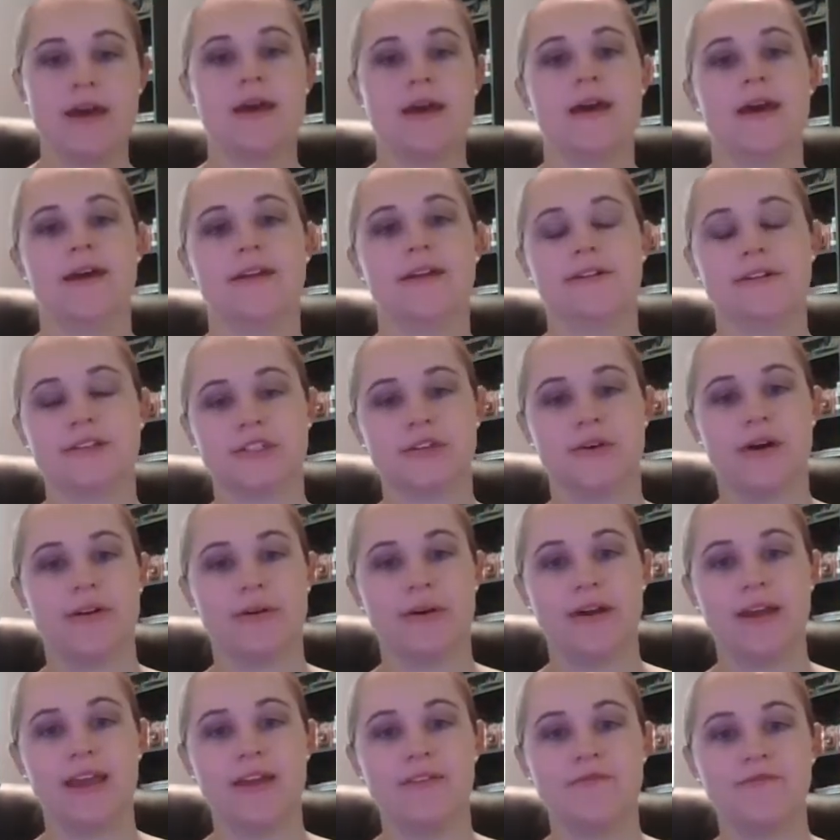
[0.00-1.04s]
and also how do
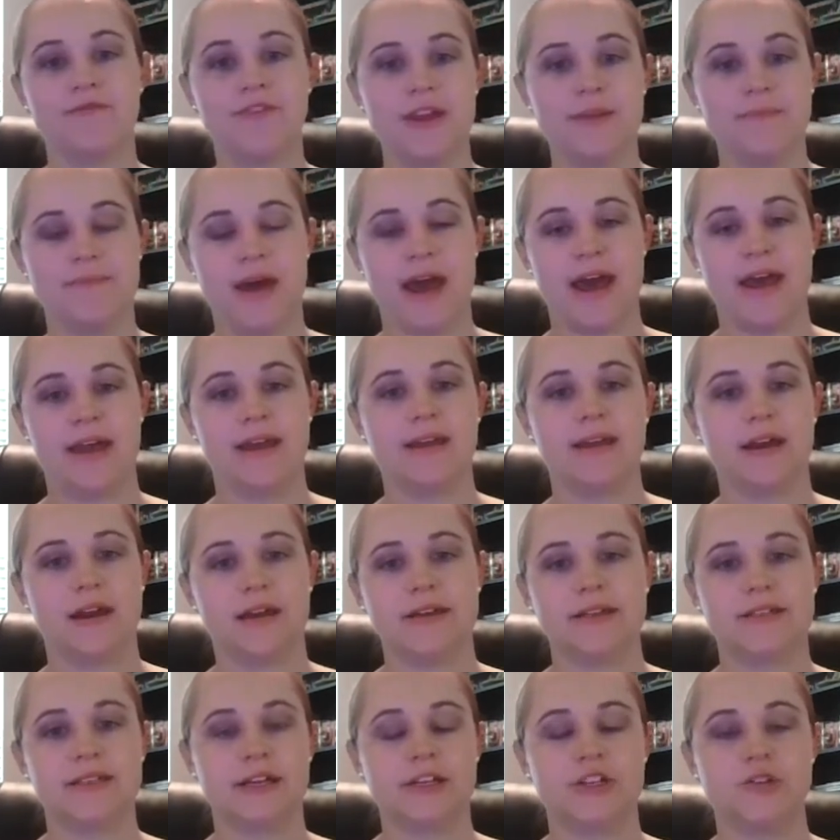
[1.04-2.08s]
I give feedback and kind
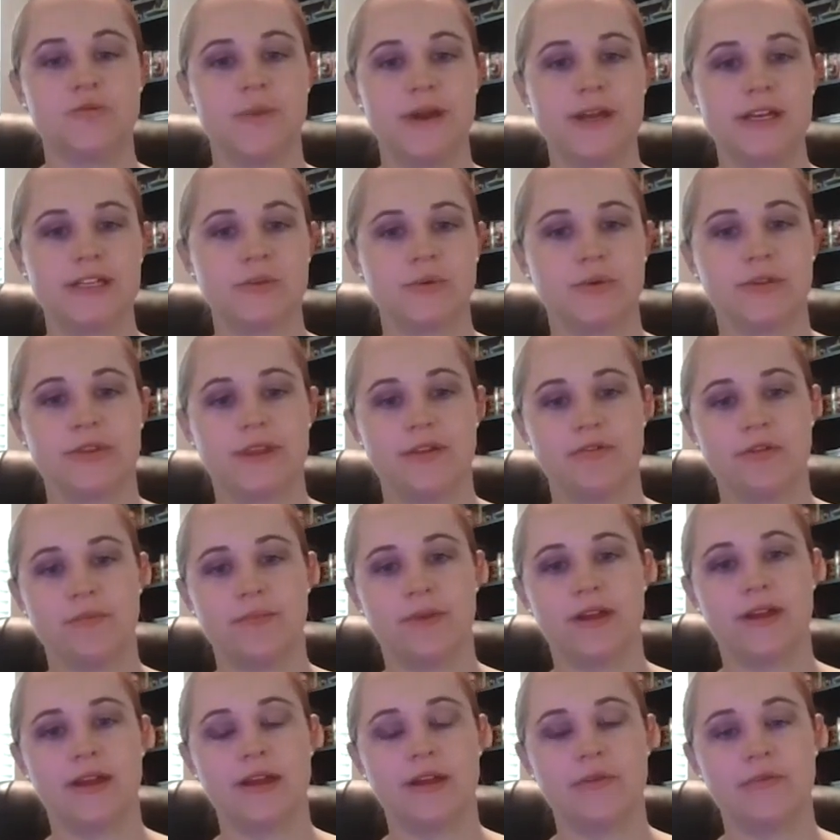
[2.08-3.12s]
of touch base with
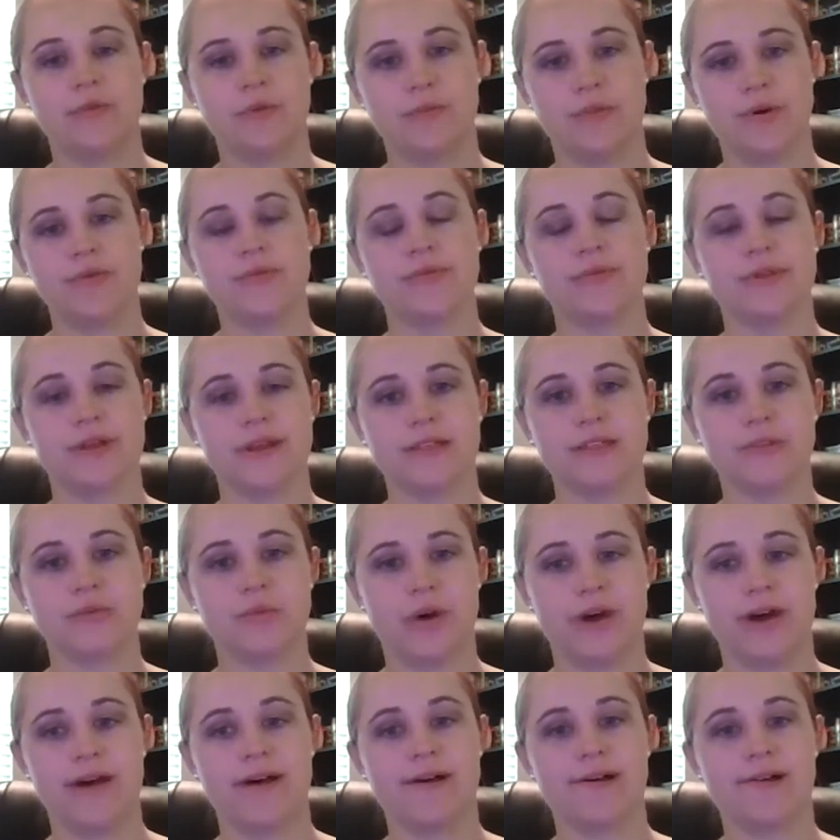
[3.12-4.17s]
everybody remotely as
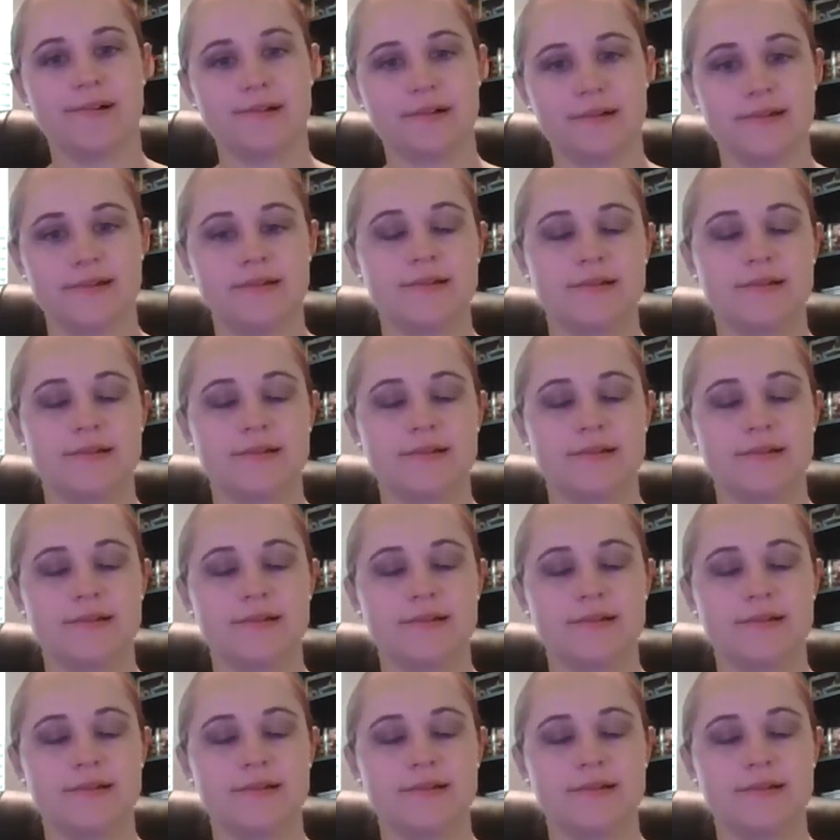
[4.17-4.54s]
well.